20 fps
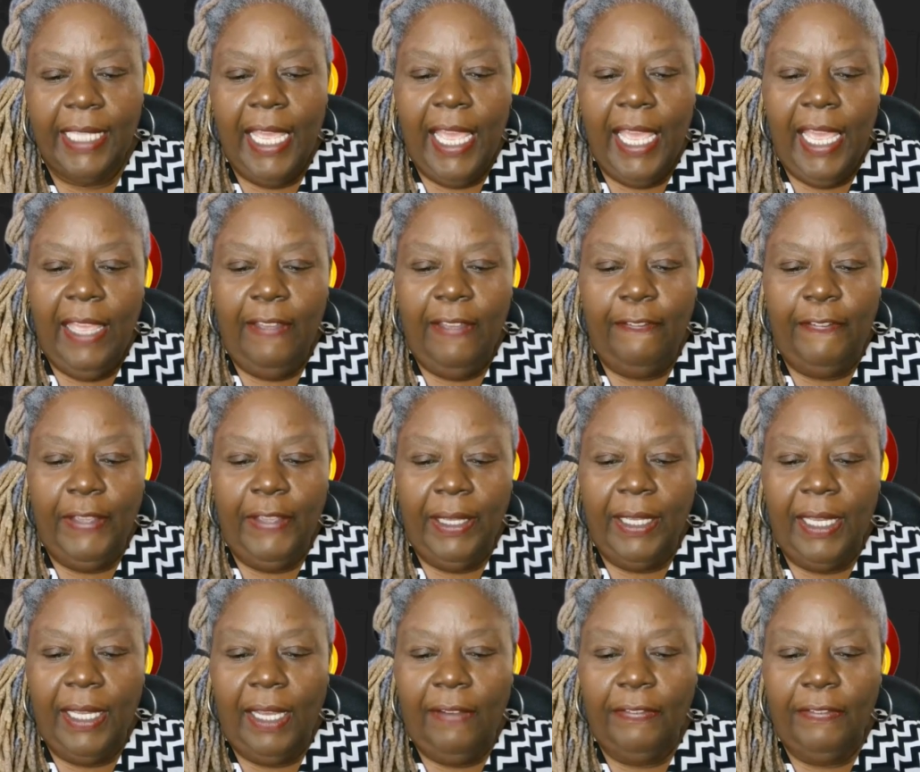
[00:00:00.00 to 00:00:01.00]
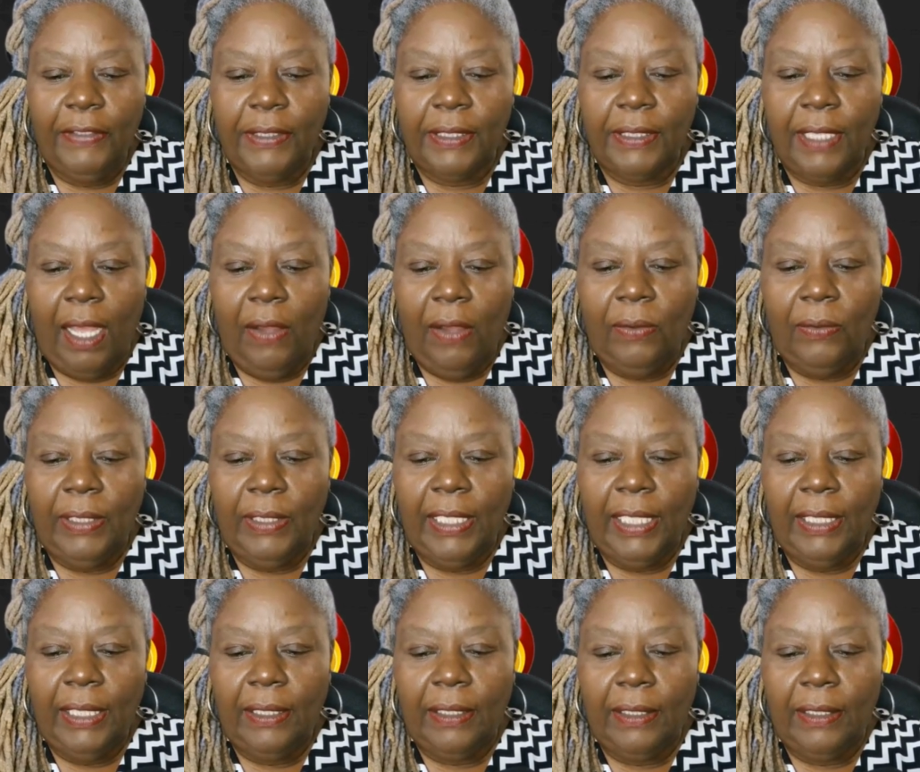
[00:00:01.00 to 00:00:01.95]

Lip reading: If it governs only